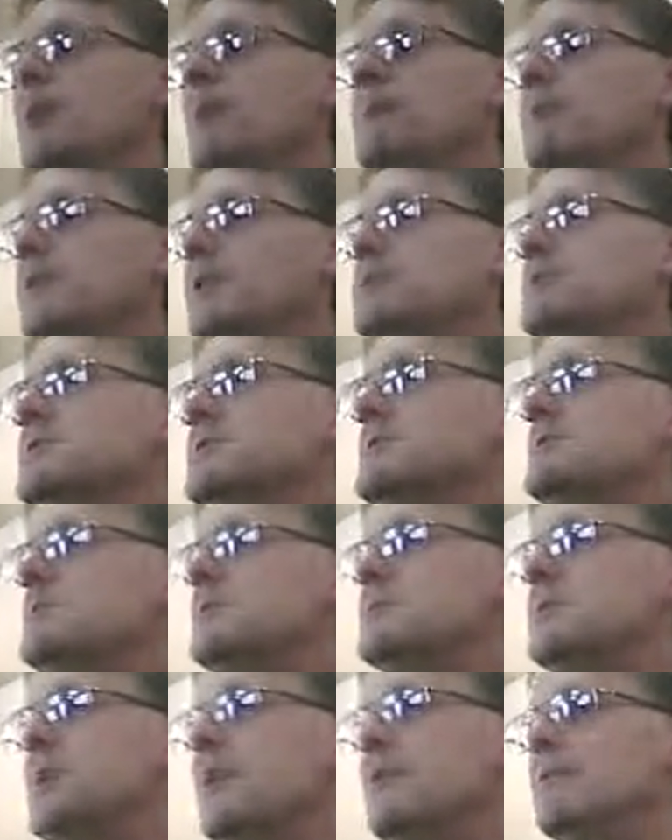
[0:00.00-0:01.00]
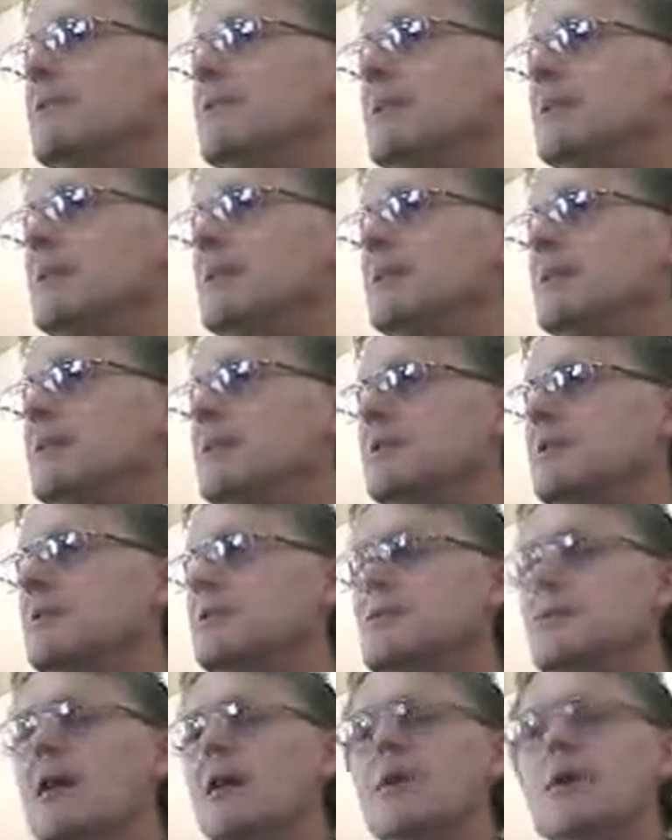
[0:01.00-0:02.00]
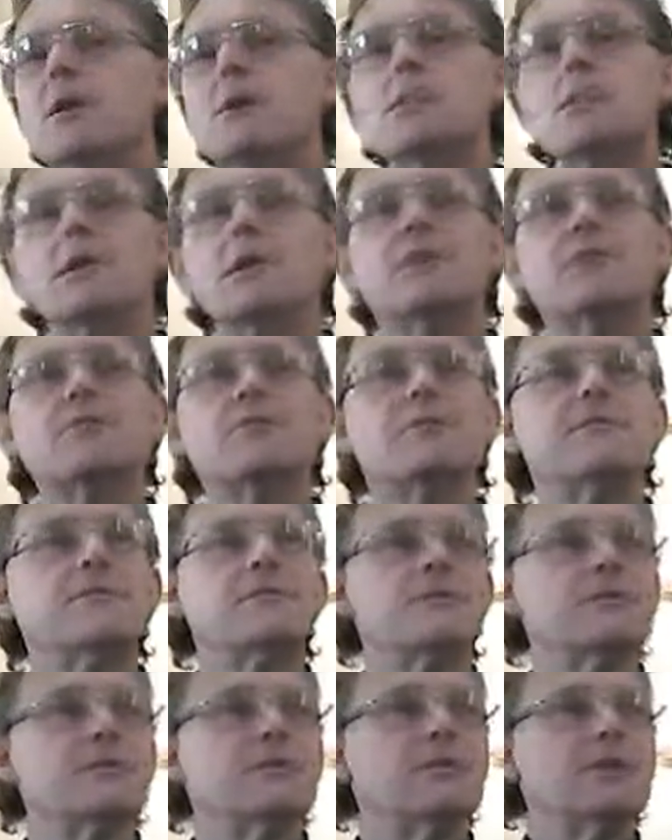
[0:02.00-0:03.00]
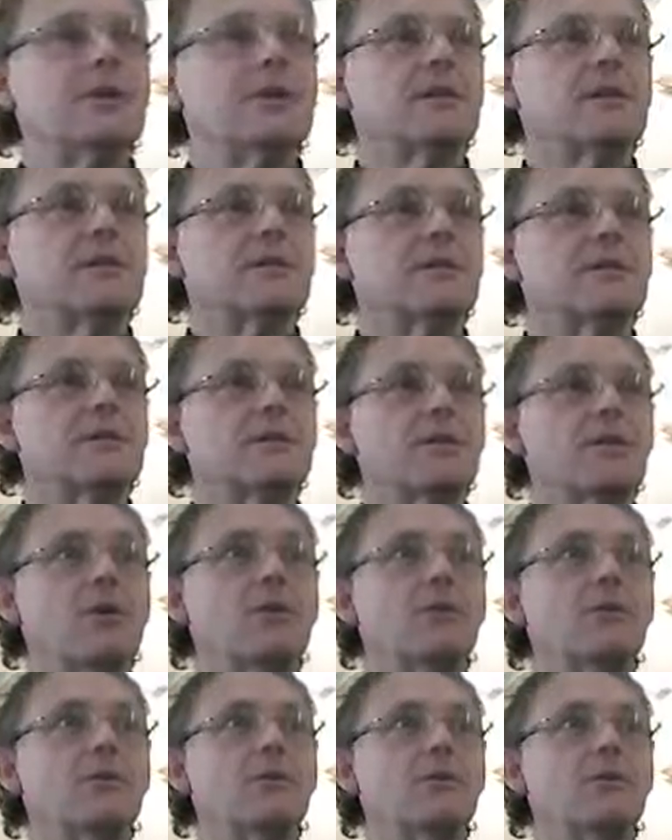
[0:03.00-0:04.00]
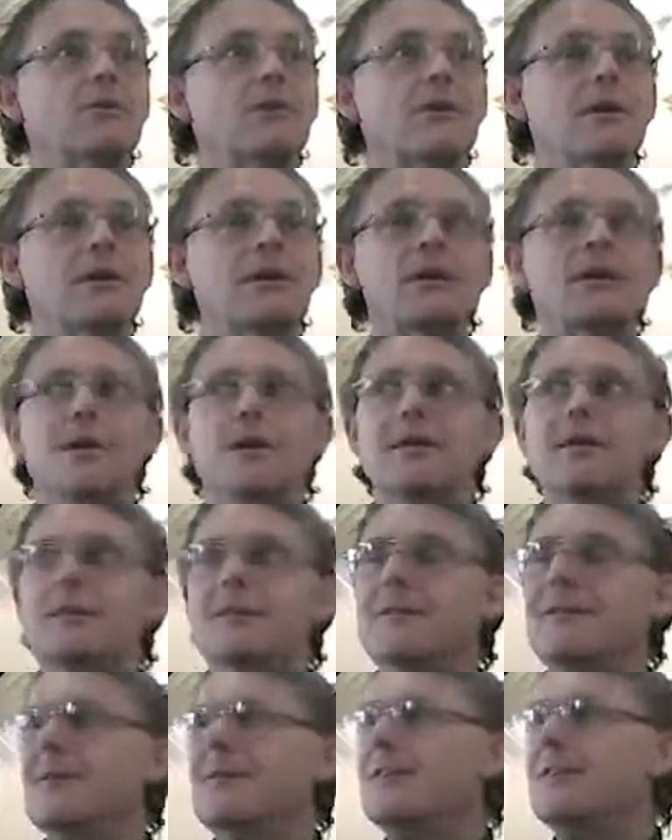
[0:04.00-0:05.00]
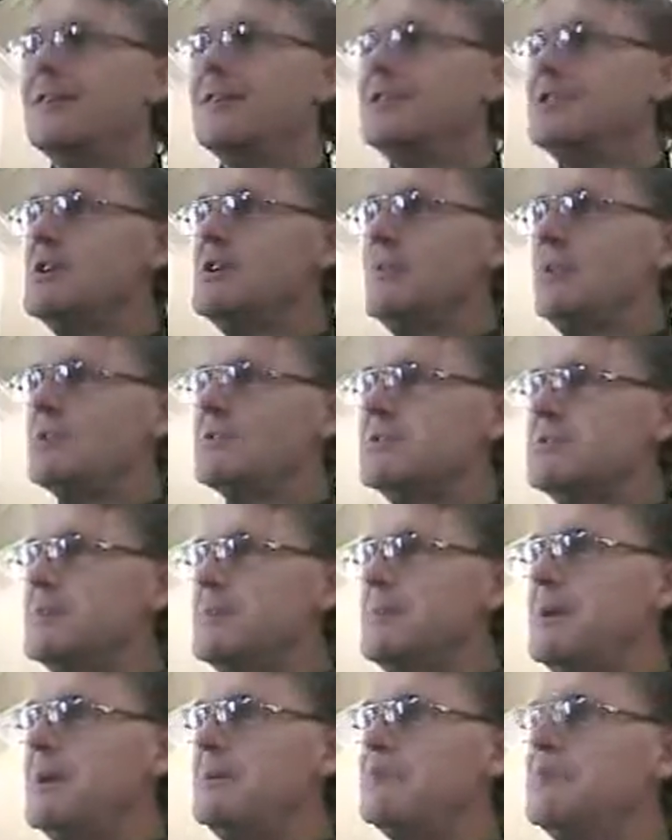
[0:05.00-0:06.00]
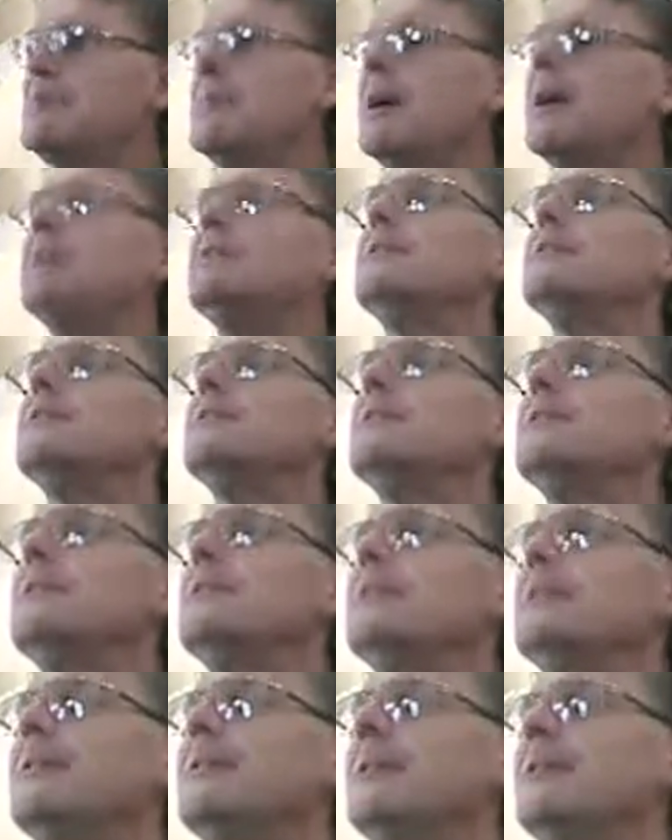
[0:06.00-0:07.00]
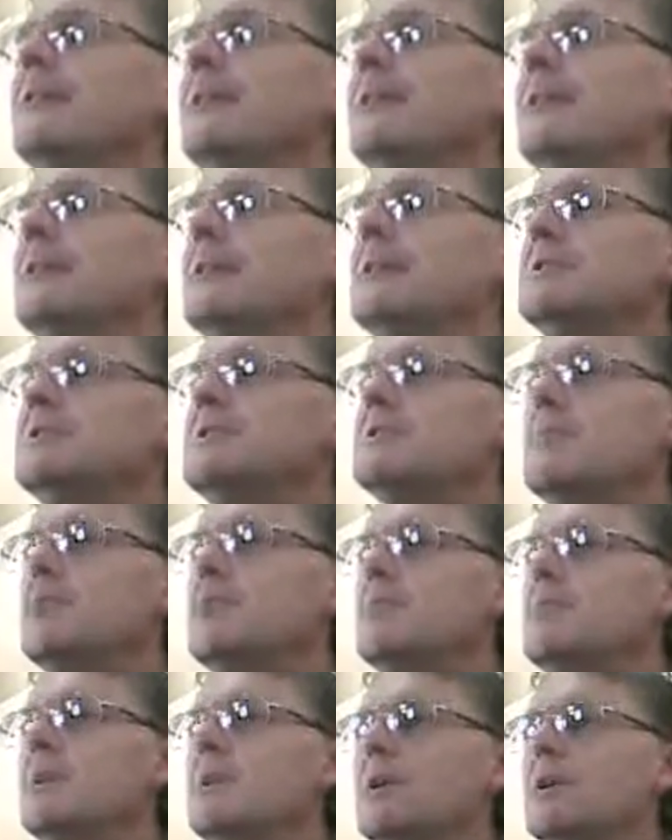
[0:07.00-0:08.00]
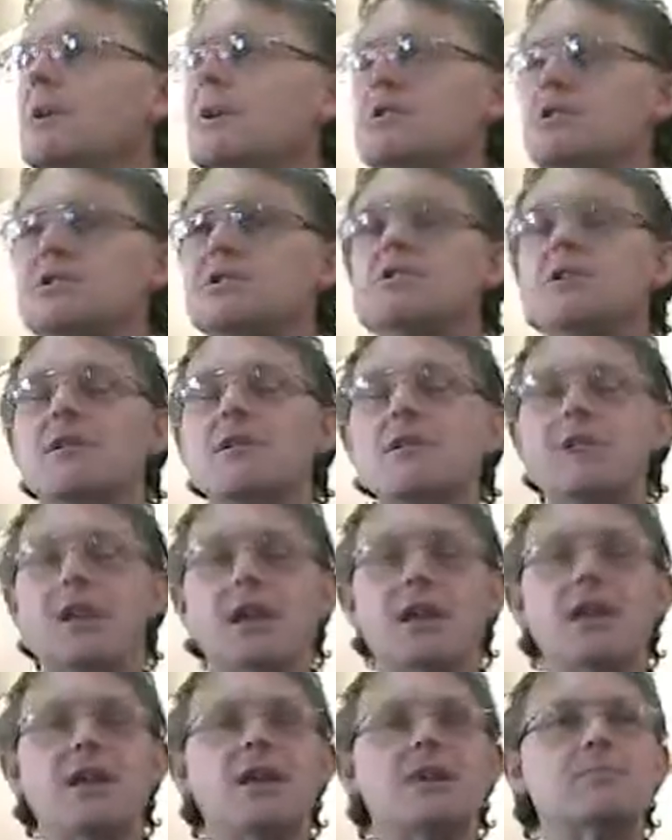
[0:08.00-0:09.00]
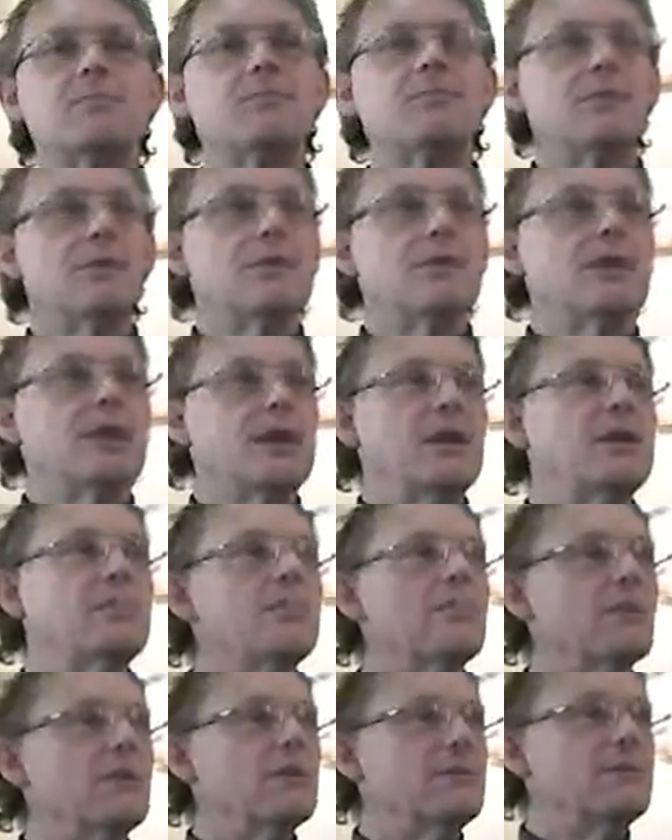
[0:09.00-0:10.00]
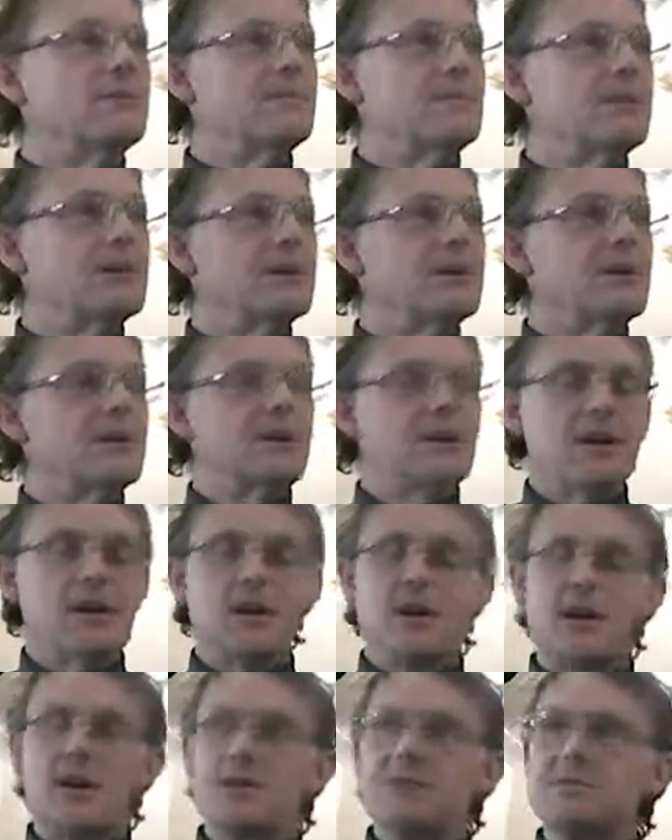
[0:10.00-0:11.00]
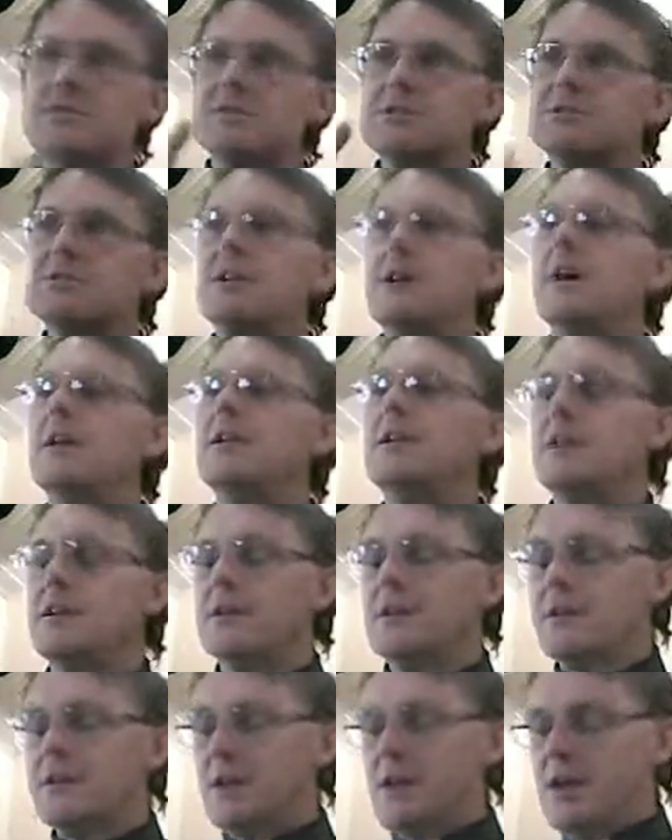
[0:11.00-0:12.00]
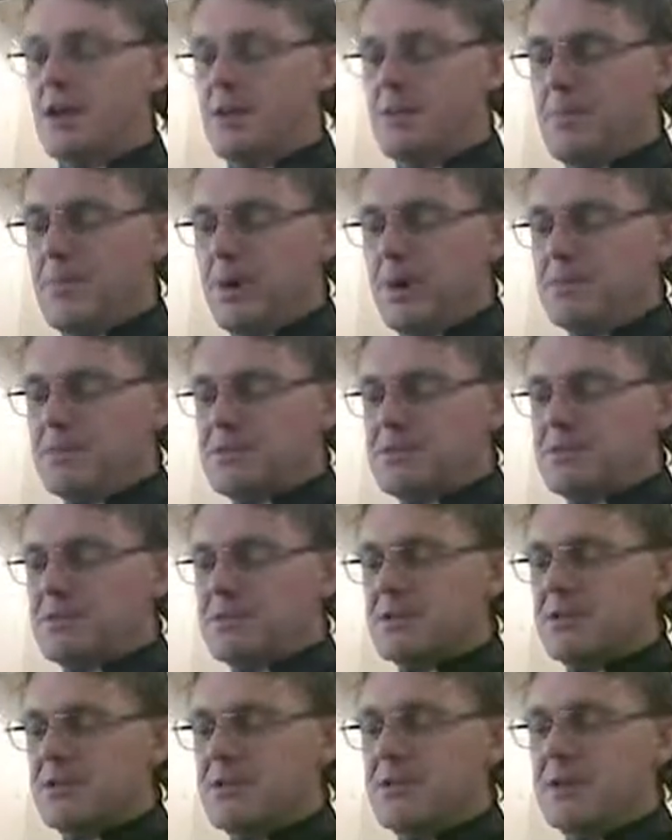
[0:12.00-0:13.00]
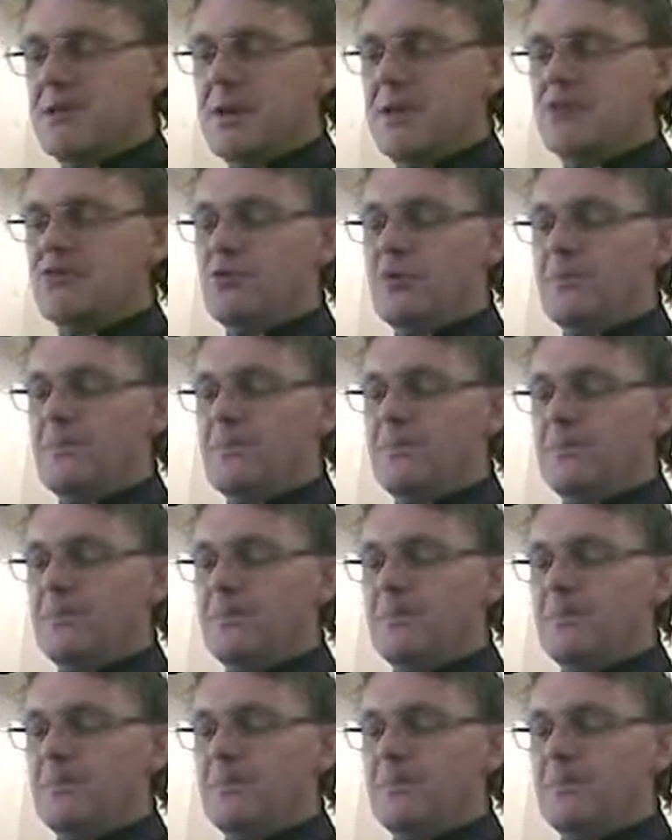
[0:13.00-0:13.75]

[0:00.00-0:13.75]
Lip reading: Bob thinks to himself, "Oh, I wonder what I could do for Jolene. Oh, I know. She wants the bedroom painted." And so, because she's not nagging him to do it anymore, he goes inside and he paints the bedroom.